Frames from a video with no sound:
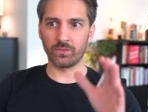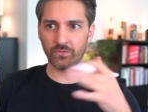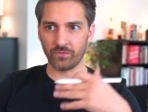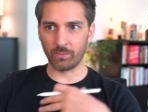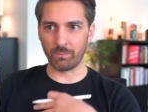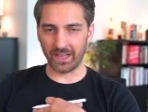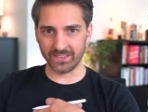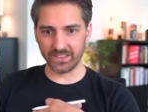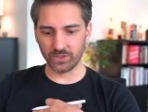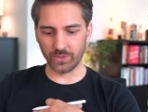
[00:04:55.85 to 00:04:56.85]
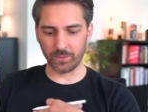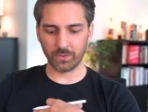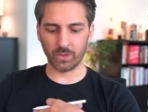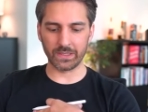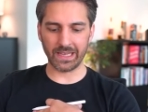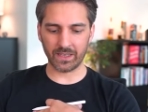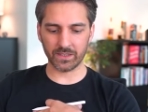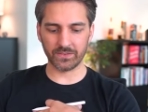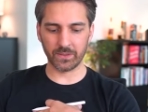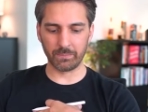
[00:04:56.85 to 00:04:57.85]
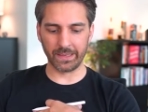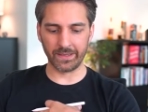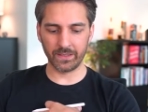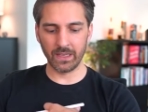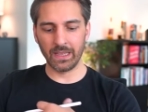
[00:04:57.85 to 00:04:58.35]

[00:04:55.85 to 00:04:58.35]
from my C R M called Active Campaign,